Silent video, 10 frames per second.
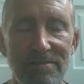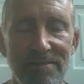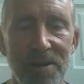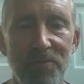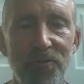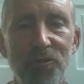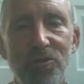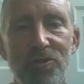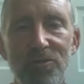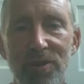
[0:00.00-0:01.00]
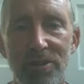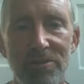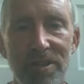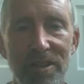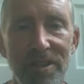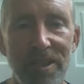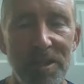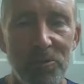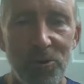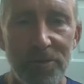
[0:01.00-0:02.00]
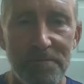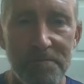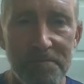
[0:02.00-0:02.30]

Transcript: I'm full. I don't need to eat anymore.